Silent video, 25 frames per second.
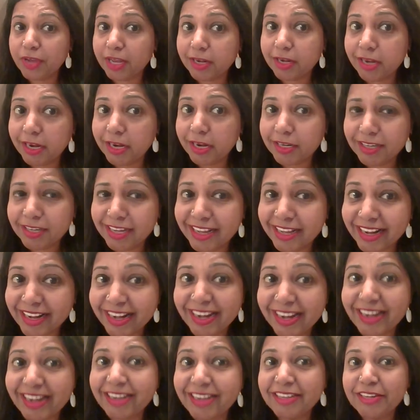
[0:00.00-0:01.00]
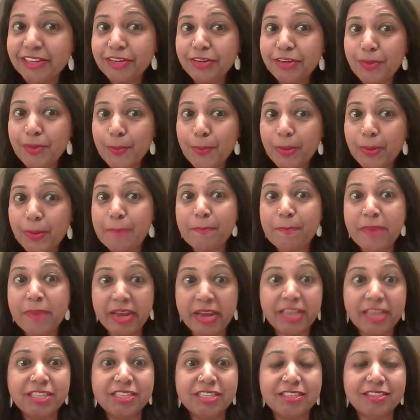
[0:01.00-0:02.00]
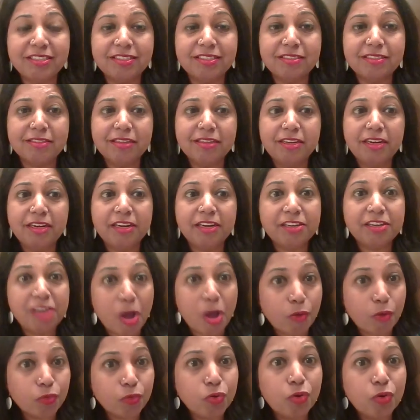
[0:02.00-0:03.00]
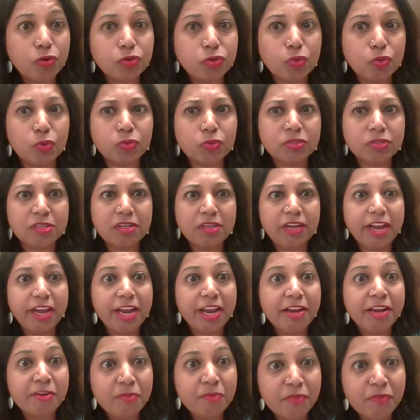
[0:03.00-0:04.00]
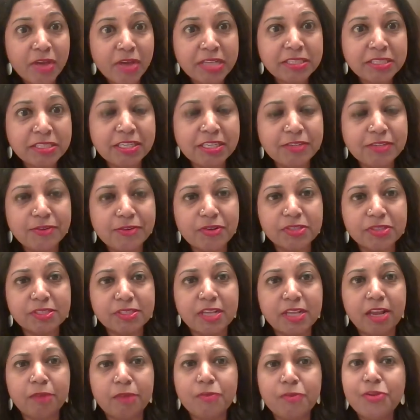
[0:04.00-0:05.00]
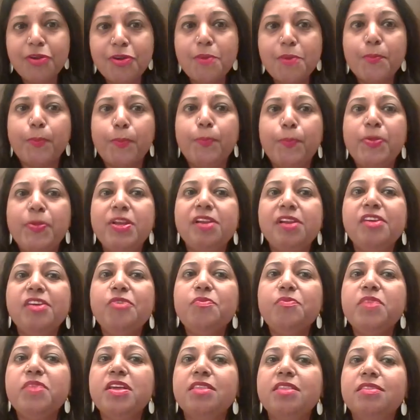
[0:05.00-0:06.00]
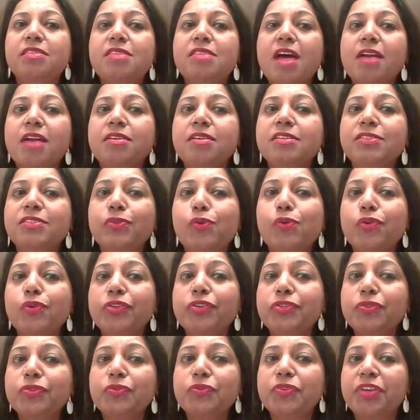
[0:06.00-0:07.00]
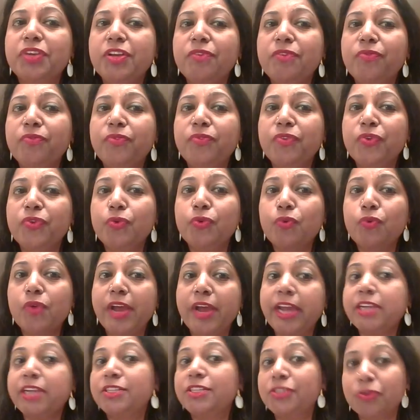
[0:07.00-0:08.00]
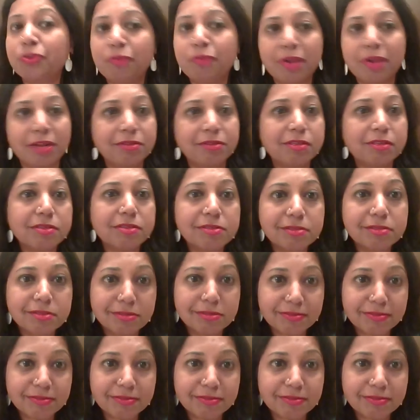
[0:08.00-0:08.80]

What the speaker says: can get great images, download those, invest in yourself. Believe me, that is going to give you edge over others.